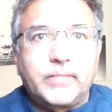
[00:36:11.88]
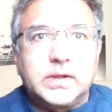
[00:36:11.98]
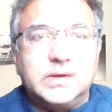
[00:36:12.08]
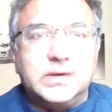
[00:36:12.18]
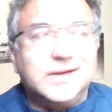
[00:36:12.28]

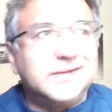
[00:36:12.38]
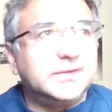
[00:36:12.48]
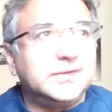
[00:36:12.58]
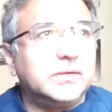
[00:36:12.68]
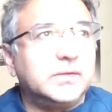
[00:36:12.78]

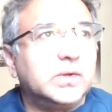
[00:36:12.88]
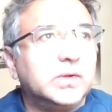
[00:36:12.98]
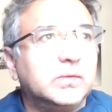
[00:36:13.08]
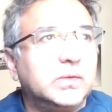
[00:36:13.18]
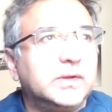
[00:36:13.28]
Dasein
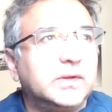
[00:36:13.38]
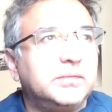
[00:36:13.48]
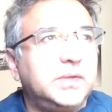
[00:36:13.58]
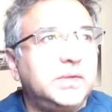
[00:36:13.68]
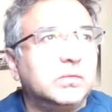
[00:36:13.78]
with, well, that's
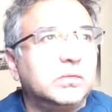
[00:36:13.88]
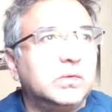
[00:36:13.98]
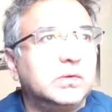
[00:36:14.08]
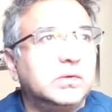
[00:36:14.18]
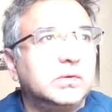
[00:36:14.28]
being in the
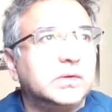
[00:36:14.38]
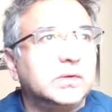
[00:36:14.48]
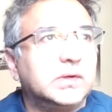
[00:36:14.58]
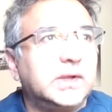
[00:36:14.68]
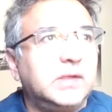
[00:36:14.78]
world,
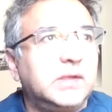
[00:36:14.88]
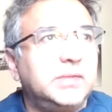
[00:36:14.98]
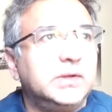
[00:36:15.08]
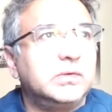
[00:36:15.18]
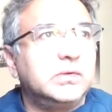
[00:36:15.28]
and I can't
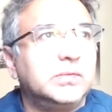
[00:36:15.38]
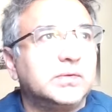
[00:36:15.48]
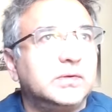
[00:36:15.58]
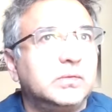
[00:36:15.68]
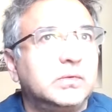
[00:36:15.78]
be the only
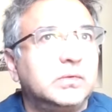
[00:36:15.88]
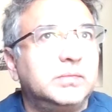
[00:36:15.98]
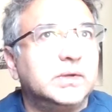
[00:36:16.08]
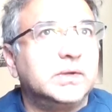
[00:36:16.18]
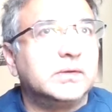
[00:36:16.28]
person in the
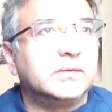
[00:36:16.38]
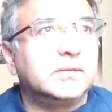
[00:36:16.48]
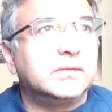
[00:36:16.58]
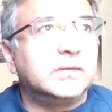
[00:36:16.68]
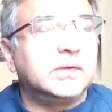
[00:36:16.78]
world
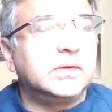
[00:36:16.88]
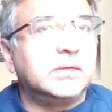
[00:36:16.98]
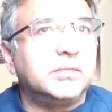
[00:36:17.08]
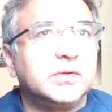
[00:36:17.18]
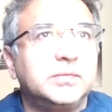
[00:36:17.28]
because,
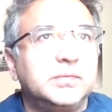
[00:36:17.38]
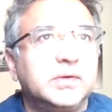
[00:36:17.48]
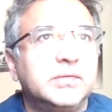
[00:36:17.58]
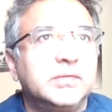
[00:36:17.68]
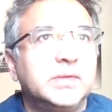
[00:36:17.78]
in principle,
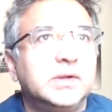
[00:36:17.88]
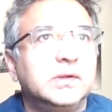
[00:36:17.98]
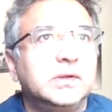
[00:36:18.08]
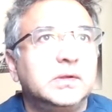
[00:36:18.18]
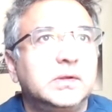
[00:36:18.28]
everybody
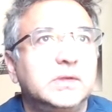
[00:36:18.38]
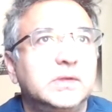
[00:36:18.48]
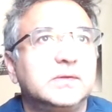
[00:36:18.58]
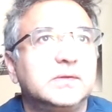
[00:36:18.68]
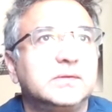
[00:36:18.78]

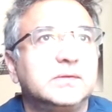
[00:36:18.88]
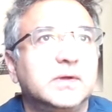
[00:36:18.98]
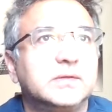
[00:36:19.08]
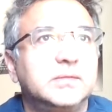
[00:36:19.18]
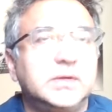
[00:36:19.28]
is this
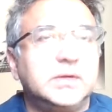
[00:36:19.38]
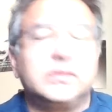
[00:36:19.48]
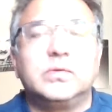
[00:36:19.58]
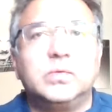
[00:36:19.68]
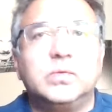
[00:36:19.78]
Dasein because
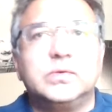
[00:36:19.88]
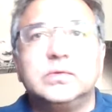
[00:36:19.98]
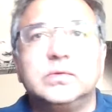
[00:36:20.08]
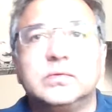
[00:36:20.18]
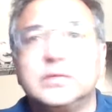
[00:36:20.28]
they're in the world
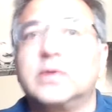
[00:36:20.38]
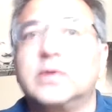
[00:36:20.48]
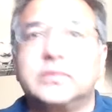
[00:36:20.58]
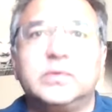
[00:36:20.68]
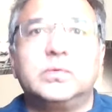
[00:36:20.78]
too, as long
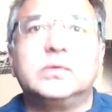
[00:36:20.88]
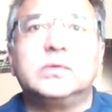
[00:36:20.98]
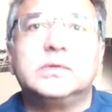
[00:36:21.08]
as you're in the world.